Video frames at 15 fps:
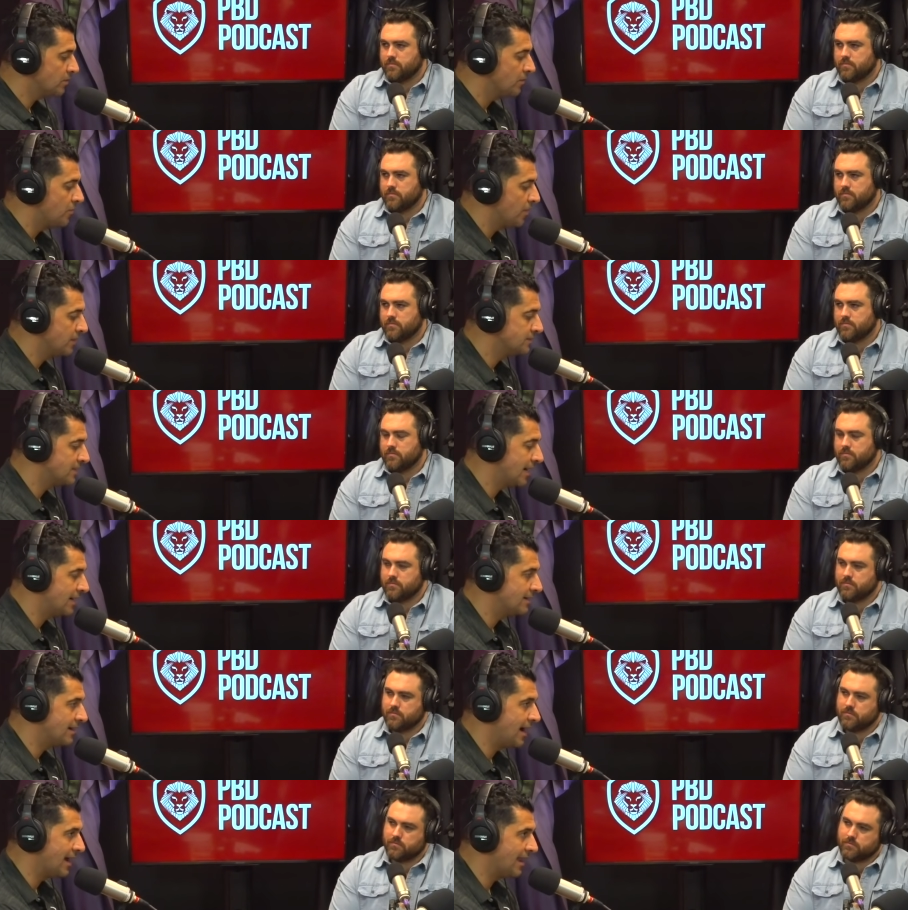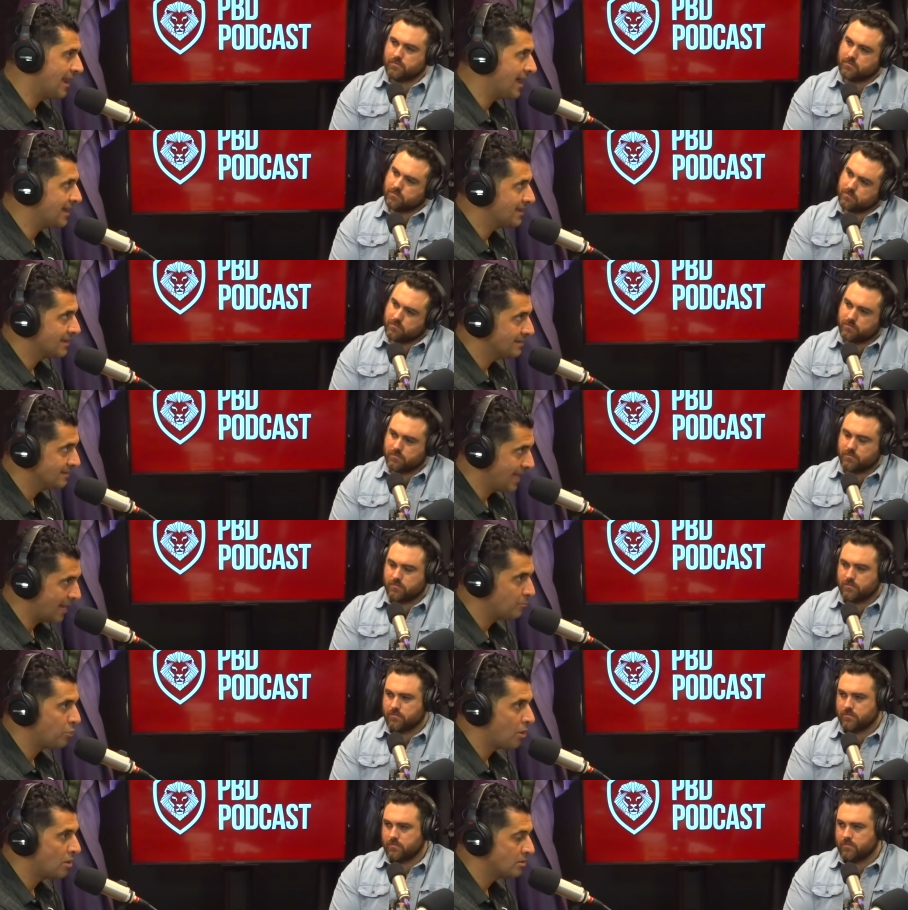Speaker 1: certain things I, I like. And
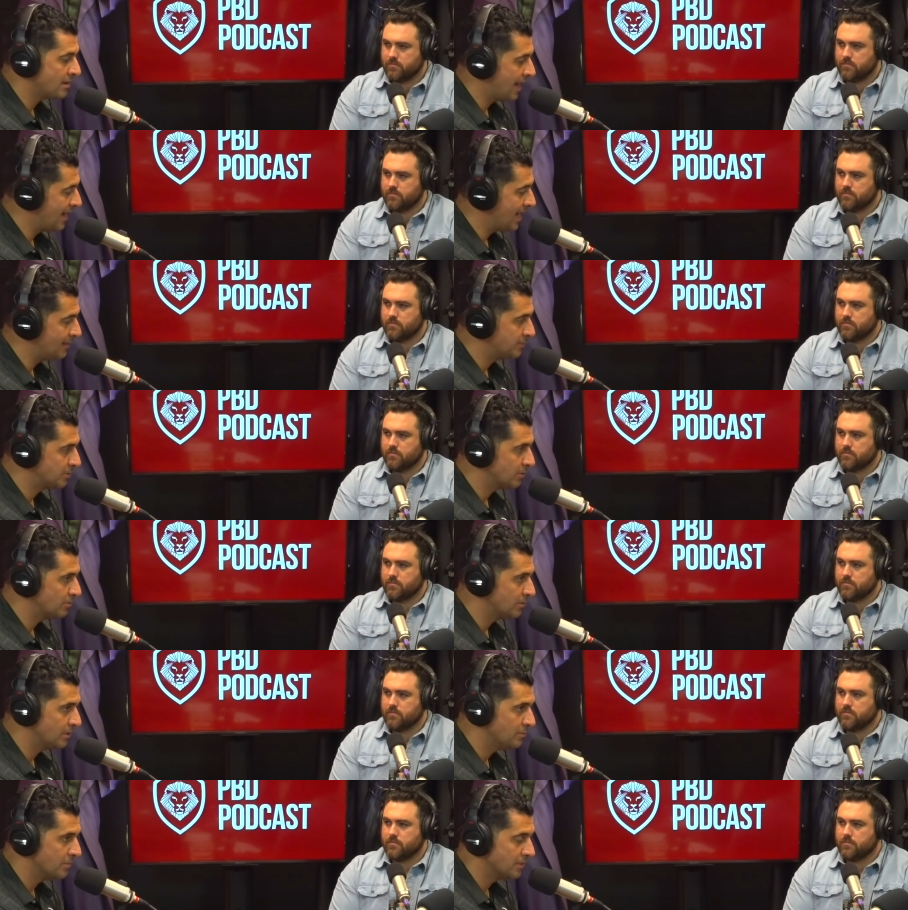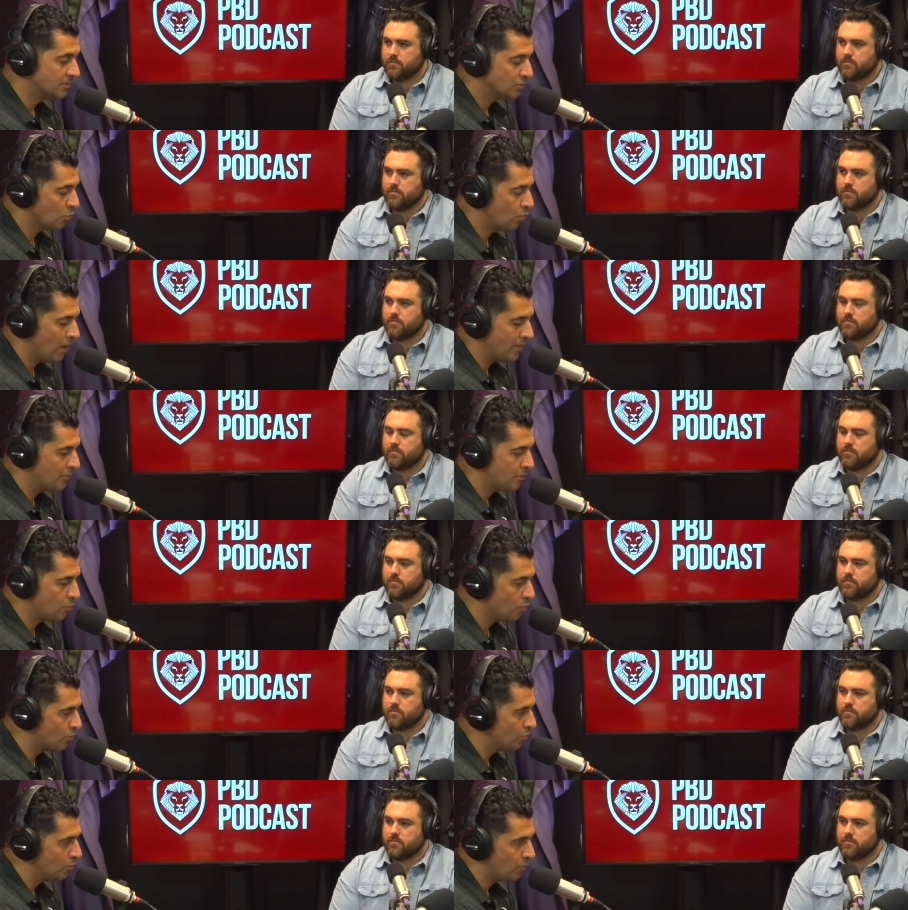that part I absolutely miss. The weather
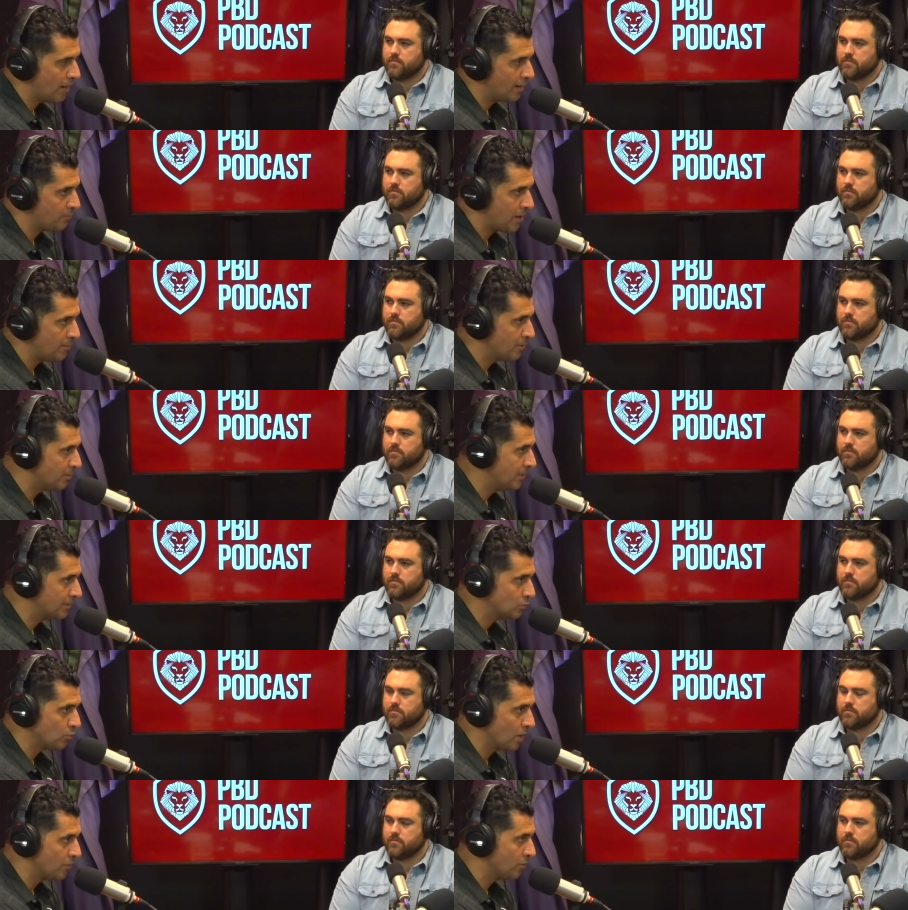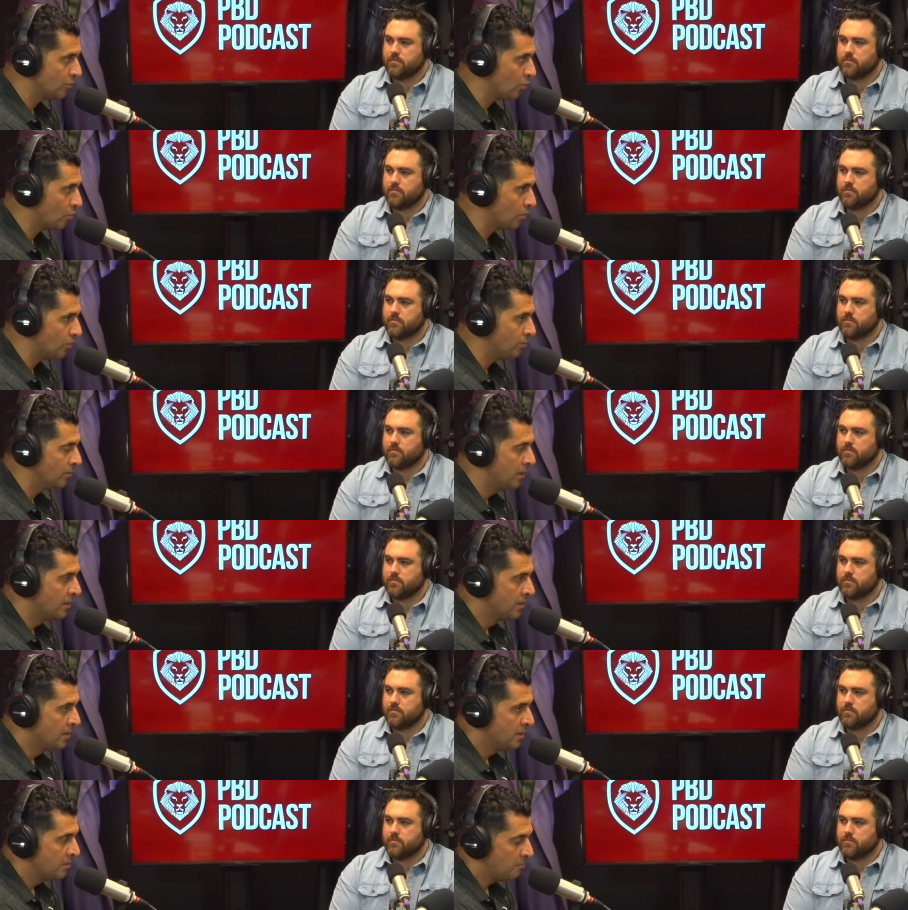worldwide, probably the best weather in the world,
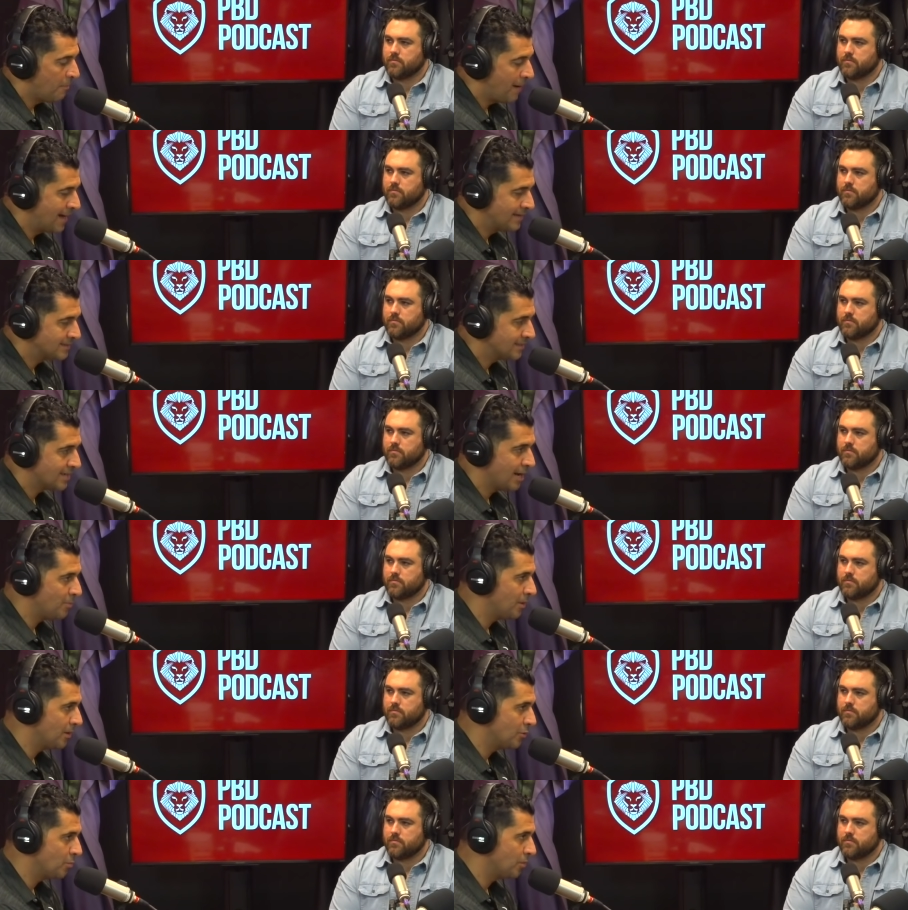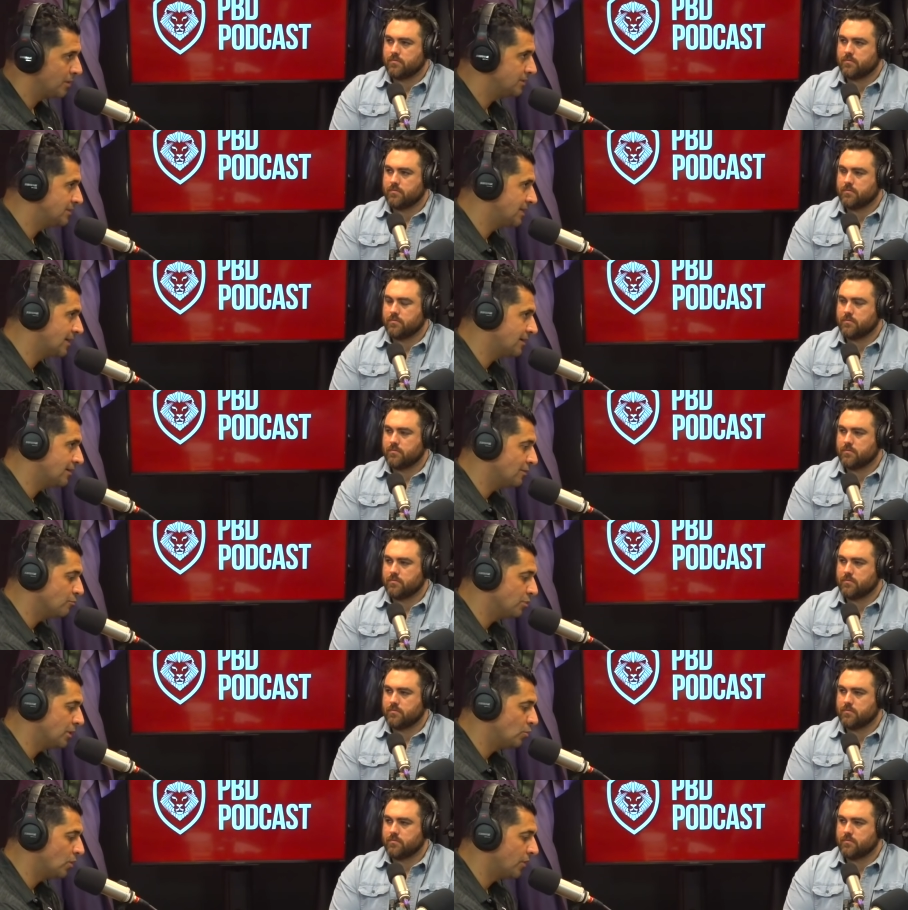minus a couple other places that could
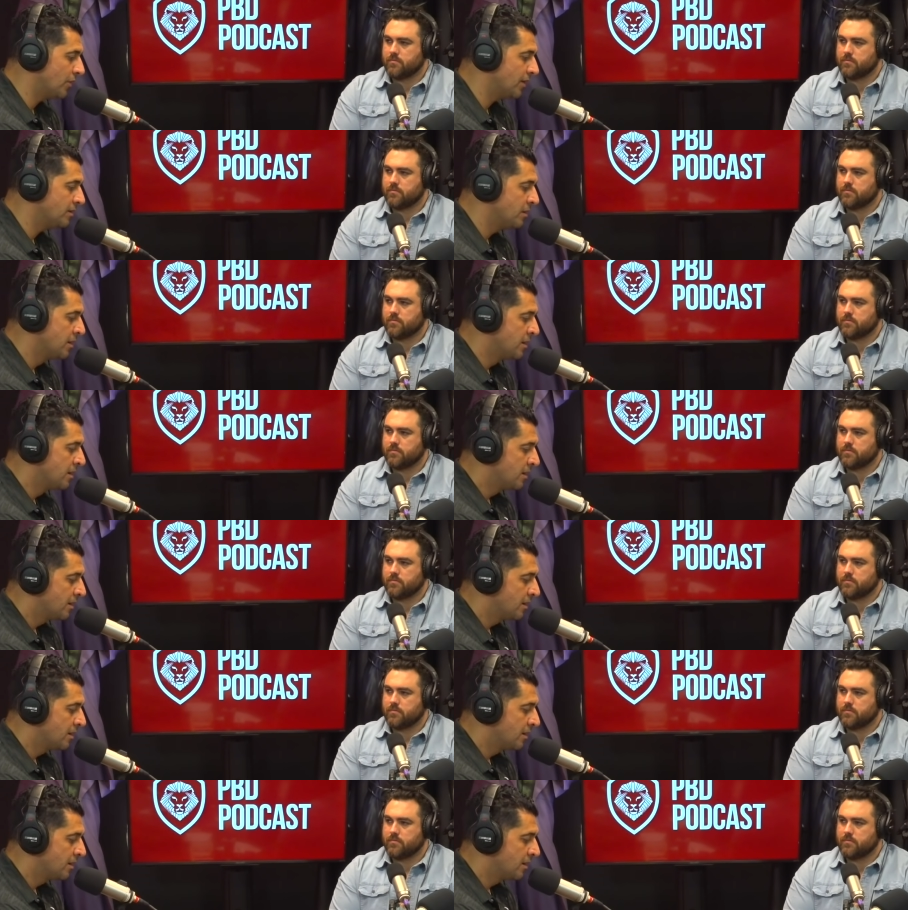compete with it.